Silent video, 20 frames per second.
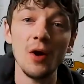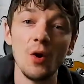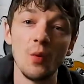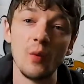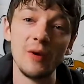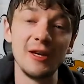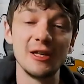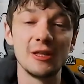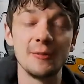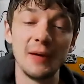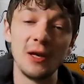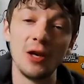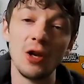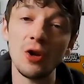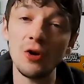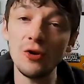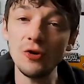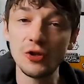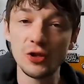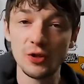We need to be
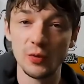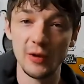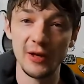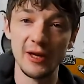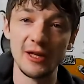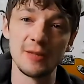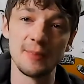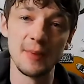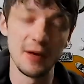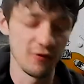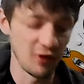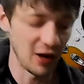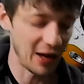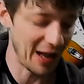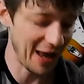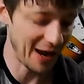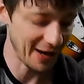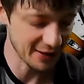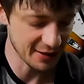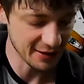loose, we need to be
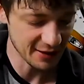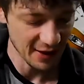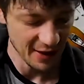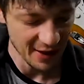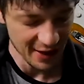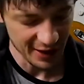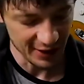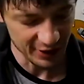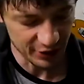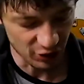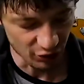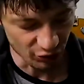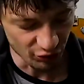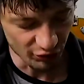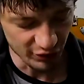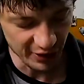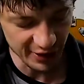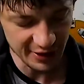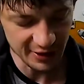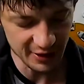relaxed. It's the
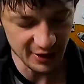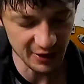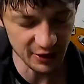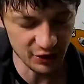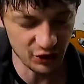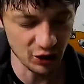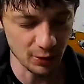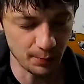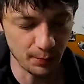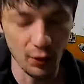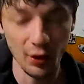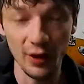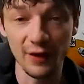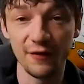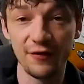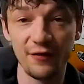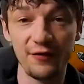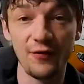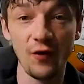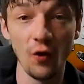wrist that's just pulling
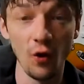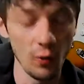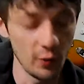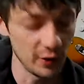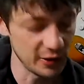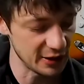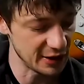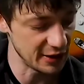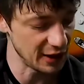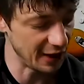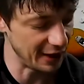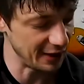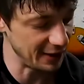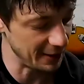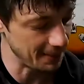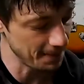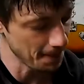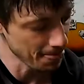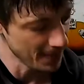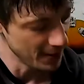forward
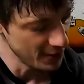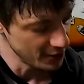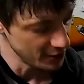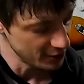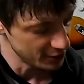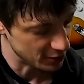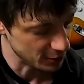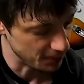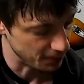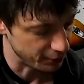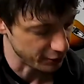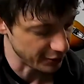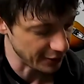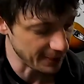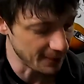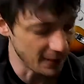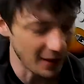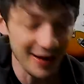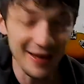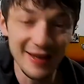slightly to
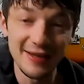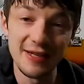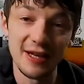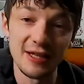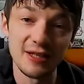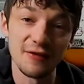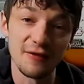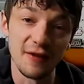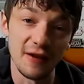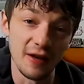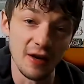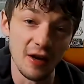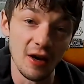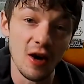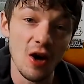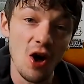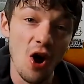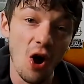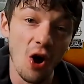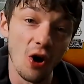bring my index finger
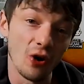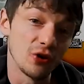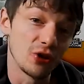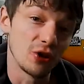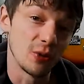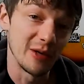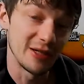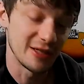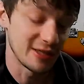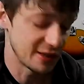onto its